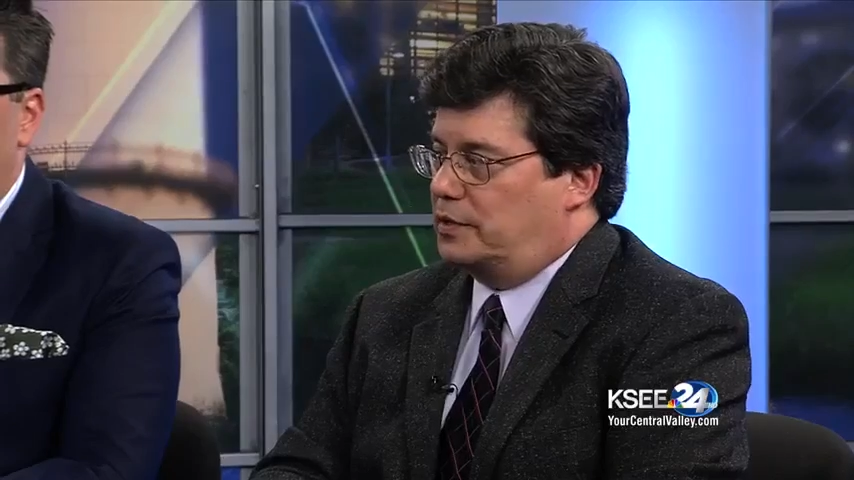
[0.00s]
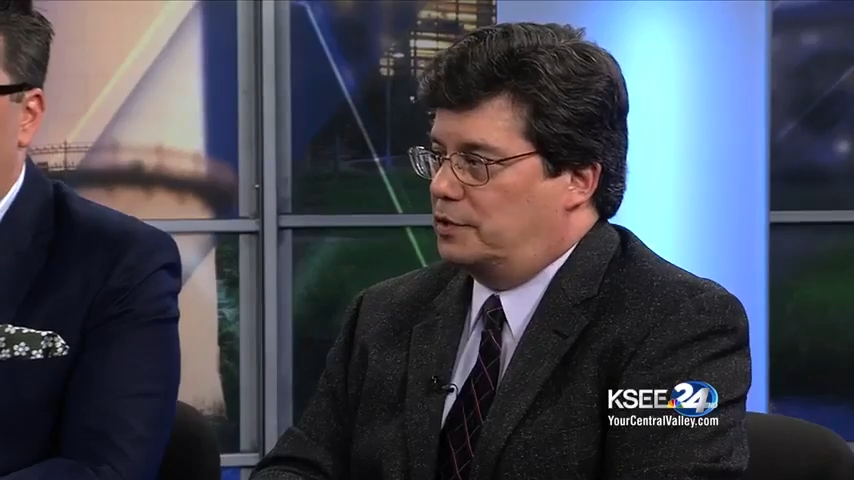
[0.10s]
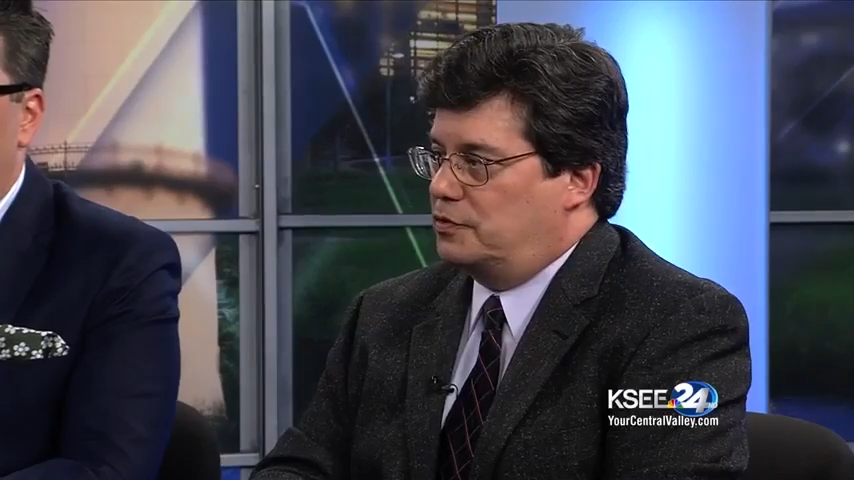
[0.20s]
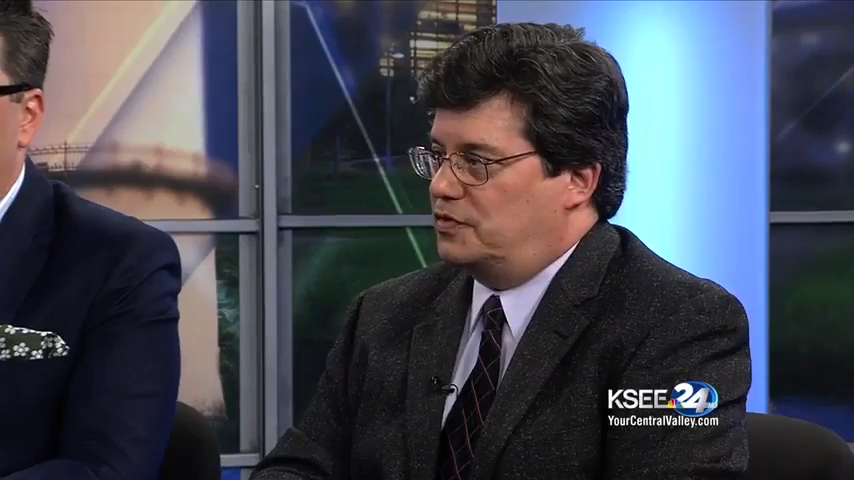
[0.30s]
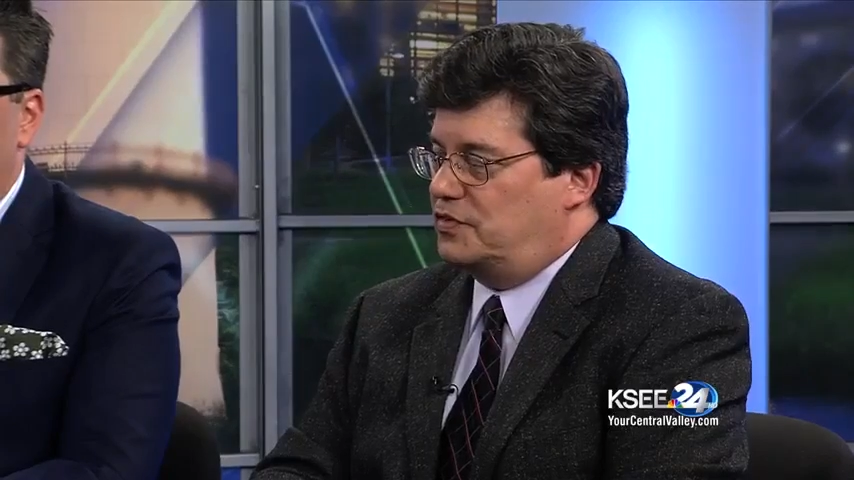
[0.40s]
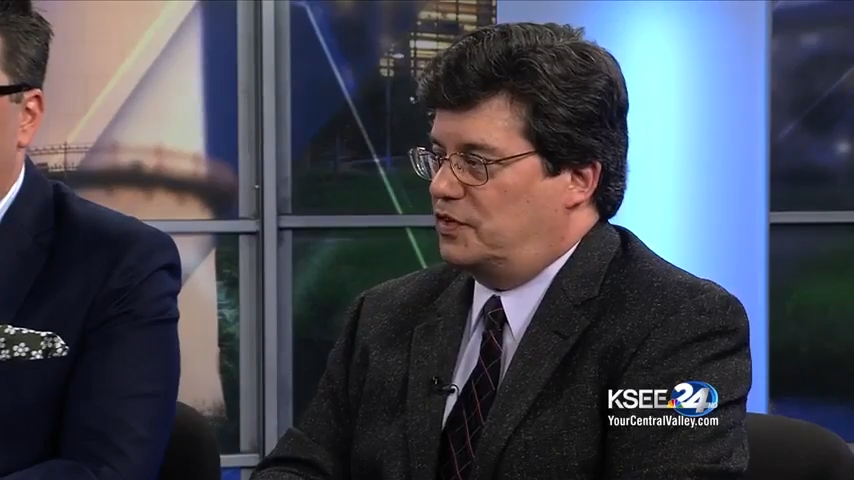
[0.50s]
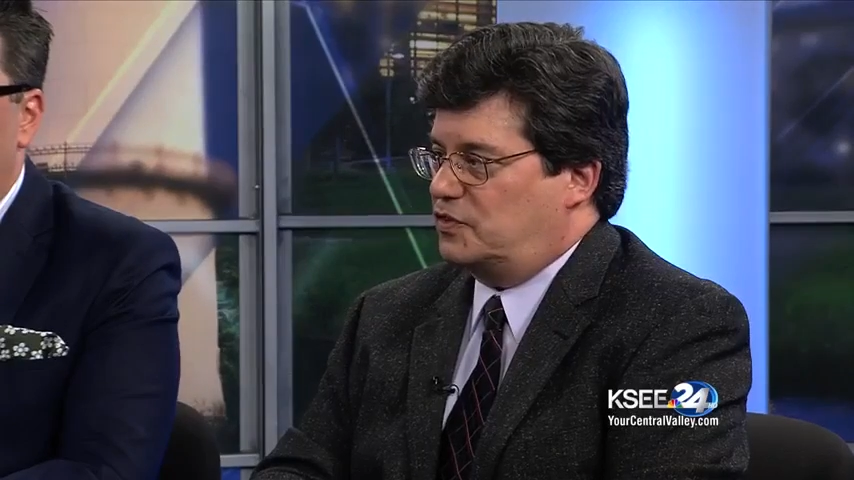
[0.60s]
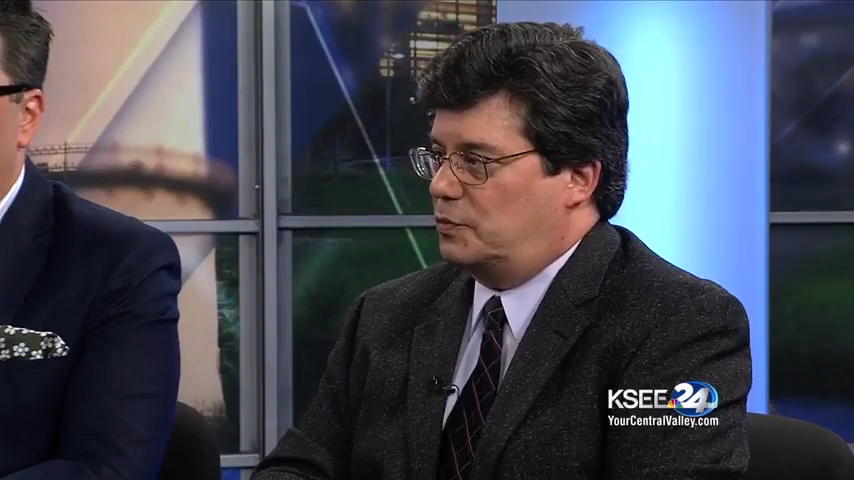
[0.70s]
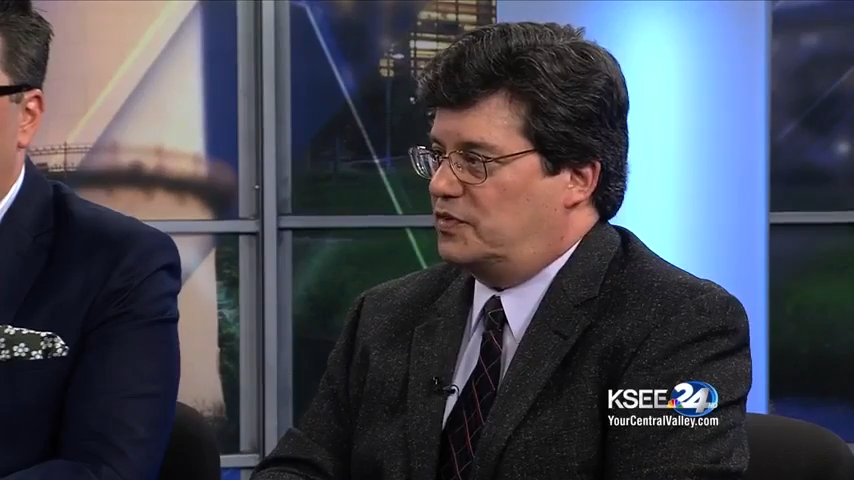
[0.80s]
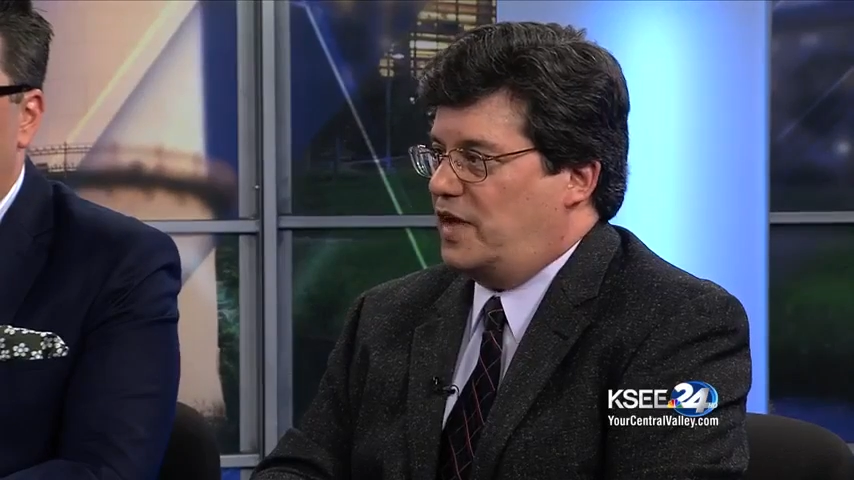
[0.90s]
that the UC
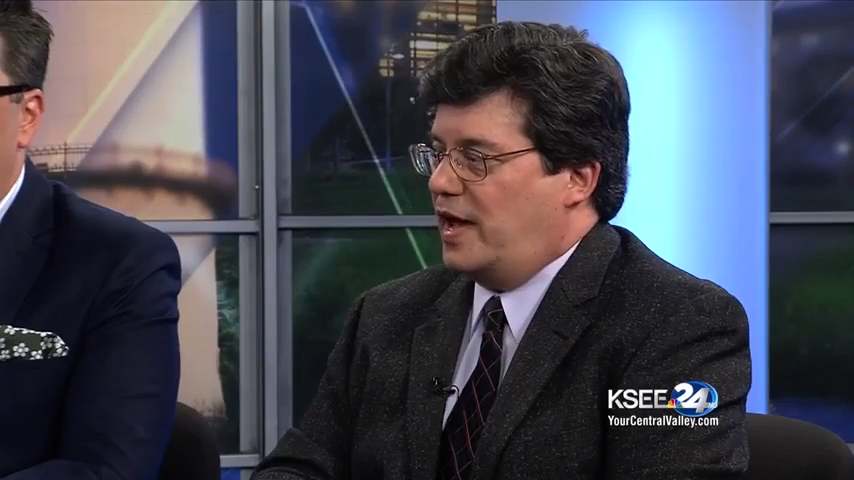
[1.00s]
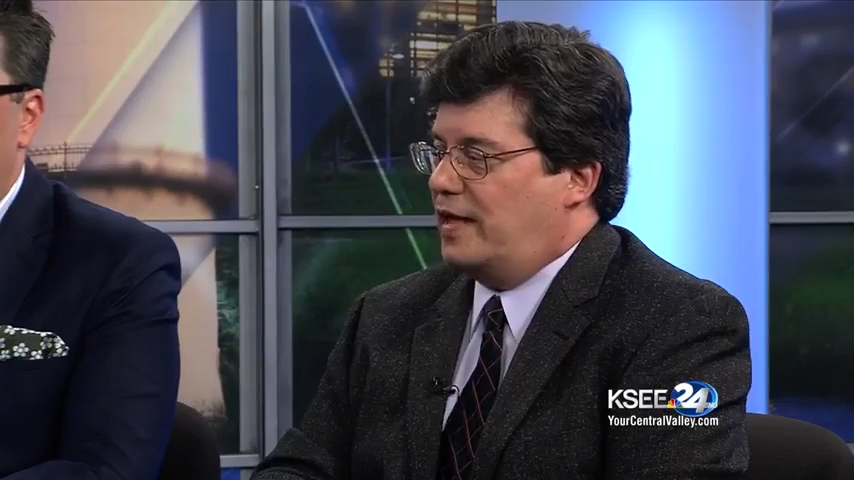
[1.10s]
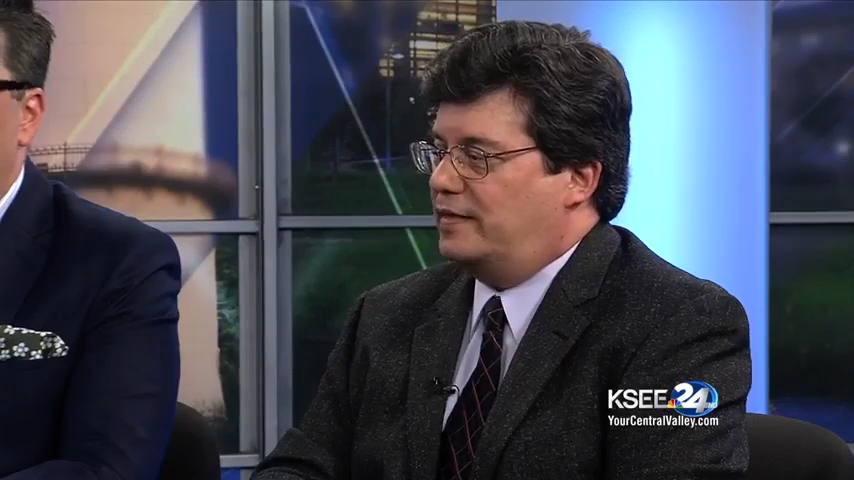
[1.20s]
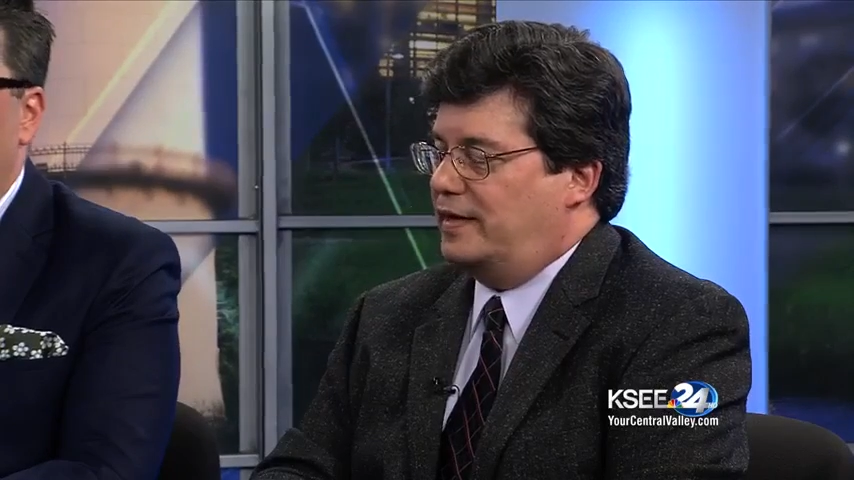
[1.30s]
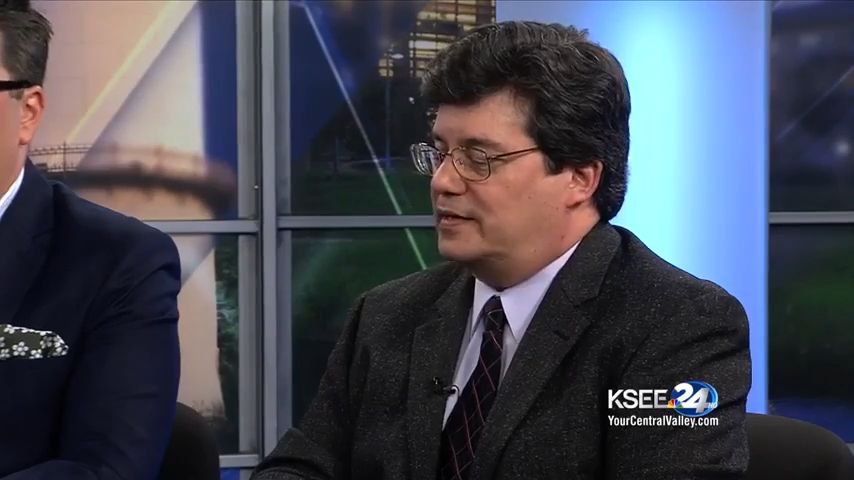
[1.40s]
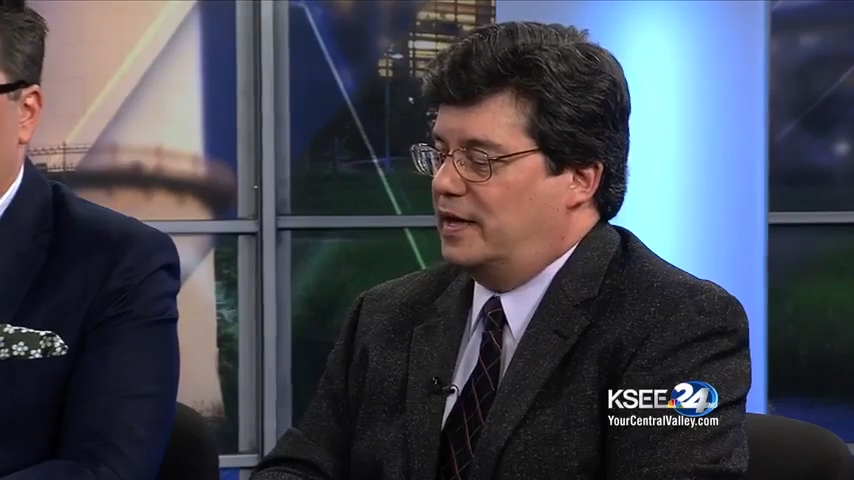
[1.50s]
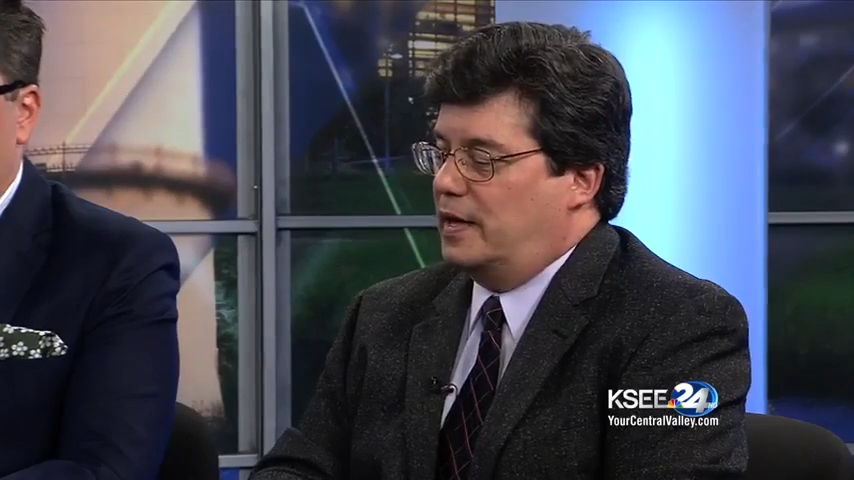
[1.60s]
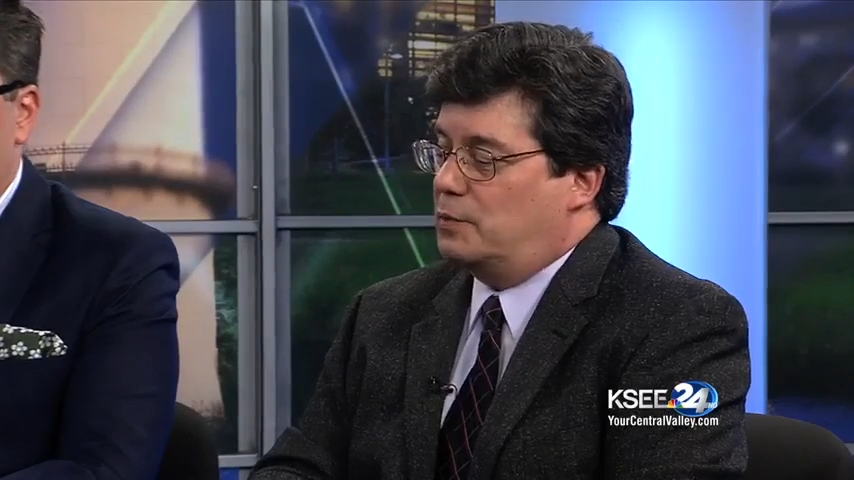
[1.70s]
system has had that